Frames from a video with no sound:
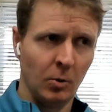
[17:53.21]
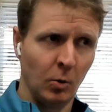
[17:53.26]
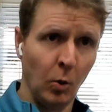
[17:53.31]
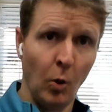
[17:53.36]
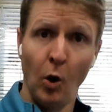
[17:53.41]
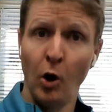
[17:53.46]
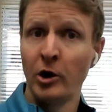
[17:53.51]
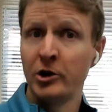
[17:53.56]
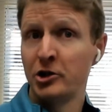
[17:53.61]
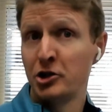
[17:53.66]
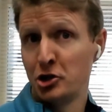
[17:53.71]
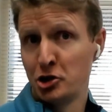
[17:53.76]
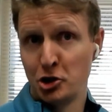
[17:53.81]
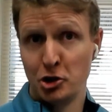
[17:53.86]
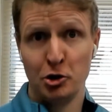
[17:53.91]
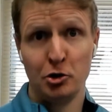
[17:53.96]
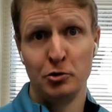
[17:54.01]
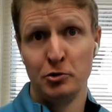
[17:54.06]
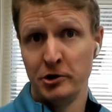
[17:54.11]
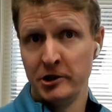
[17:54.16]
1 to
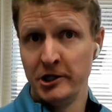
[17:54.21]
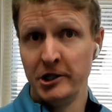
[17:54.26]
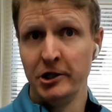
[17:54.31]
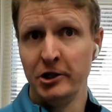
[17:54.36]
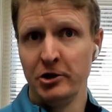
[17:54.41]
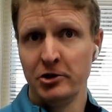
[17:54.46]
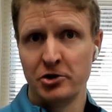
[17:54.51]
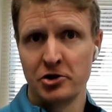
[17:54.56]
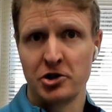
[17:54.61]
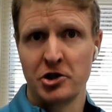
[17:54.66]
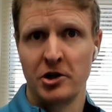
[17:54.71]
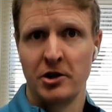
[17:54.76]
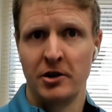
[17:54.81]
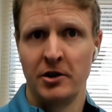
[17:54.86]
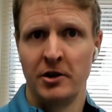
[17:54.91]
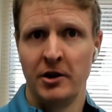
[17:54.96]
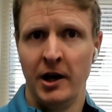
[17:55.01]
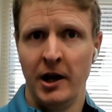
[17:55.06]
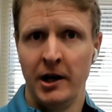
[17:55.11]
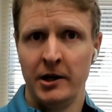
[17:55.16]
2 years,
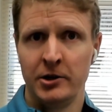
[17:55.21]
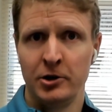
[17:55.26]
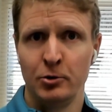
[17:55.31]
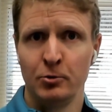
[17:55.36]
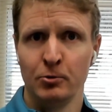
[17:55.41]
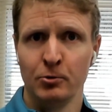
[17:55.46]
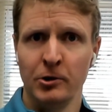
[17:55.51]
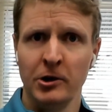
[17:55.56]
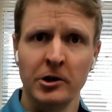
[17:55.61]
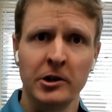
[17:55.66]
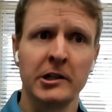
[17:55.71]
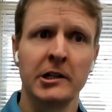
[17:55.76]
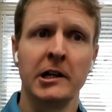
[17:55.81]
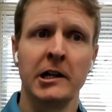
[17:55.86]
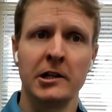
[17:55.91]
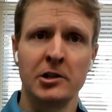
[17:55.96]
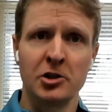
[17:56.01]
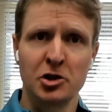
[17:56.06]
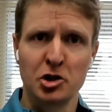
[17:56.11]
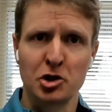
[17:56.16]
then you really
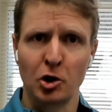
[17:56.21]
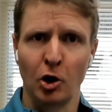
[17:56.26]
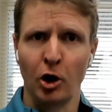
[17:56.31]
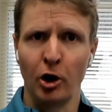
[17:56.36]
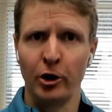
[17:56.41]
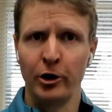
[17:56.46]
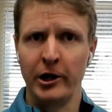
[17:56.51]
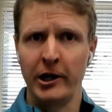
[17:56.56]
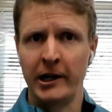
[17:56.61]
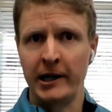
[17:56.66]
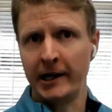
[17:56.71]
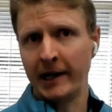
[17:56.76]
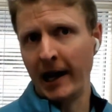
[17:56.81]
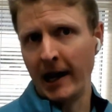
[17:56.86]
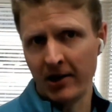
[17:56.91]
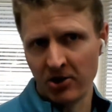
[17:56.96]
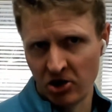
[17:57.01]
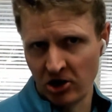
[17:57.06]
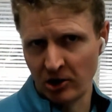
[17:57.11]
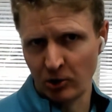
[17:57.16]
need to start
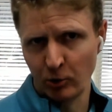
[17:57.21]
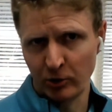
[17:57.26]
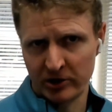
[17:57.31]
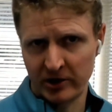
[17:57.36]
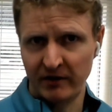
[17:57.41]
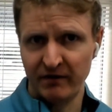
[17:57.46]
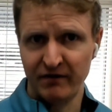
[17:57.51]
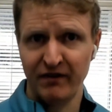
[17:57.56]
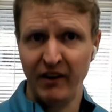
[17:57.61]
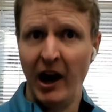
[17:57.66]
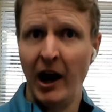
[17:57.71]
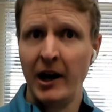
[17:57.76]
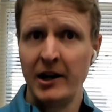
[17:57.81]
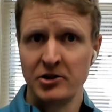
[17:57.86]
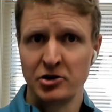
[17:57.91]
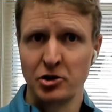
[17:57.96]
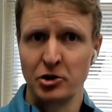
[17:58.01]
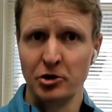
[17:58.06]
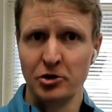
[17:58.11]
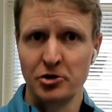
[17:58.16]
engaging with
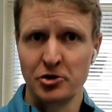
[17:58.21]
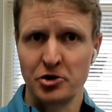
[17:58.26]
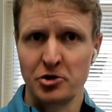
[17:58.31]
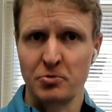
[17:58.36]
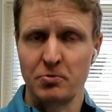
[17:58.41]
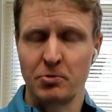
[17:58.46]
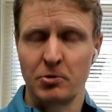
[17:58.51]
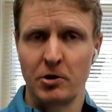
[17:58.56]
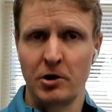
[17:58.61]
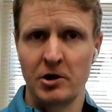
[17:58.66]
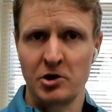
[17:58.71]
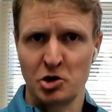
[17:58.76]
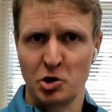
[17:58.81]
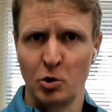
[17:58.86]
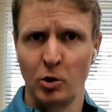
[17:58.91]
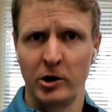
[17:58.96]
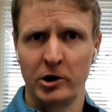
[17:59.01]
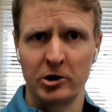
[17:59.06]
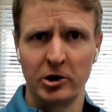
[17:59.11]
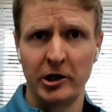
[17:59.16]
advisors as
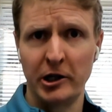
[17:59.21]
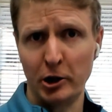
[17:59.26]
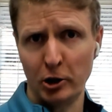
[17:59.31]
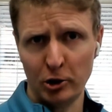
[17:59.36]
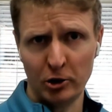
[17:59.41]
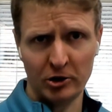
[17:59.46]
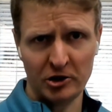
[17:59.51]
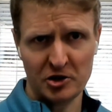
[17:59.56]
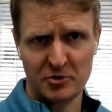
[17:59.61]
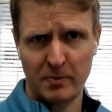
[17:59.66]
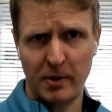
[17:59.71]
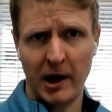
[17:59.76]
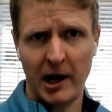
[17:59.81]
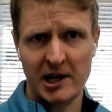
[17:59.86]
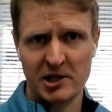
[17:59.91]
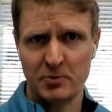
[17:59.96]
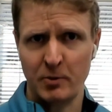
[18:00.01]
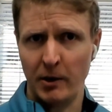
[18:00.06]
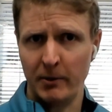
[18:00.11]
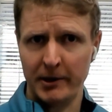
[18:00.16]
quickly and early as
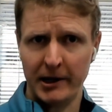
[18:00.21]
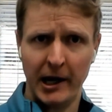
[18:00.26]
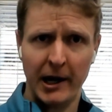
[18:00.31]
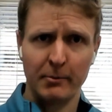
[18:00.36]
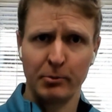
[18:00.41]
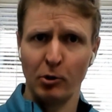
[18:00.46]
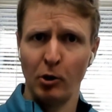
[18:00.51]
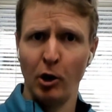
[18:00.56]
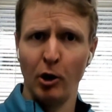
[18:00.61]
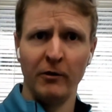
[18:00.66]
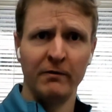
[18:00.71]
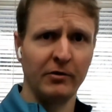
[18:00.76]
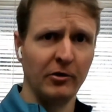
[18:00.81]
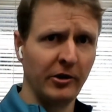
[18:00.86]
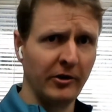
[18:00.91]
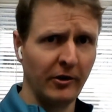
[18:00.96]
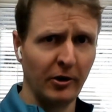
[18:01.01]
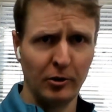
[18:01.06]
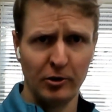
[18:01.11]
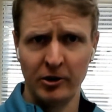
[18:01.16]
possible. I mean, April,
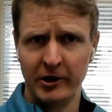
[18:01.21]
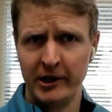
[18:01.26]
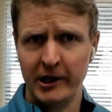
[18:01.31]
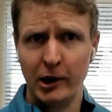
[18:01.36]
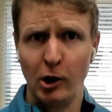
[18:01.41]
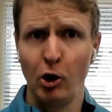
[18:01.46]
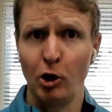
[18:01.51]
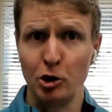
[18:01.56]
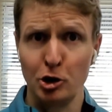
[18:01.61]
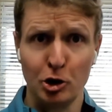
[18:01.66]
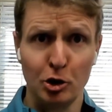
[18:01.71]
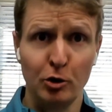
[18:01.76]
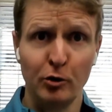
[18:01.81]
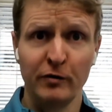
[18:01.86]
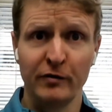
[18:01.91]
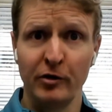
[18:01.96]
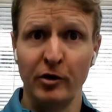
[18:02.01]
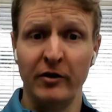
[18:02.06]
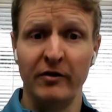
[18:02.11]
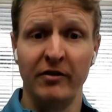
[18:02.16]
hopefully they're leaning on
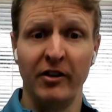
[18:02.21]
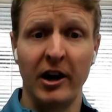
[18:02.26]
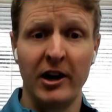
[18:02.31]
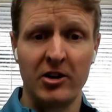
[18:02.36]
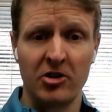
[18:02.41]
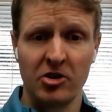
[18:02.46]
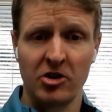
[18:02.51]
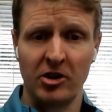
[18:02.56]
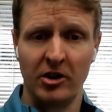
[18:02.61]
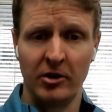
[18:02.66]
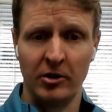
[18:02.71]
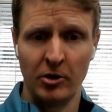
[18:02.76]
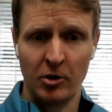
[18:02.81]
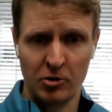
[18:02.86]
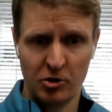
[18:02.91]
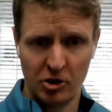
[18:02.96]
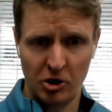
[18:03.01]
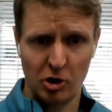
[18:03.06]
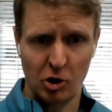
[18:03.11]
you for advice in those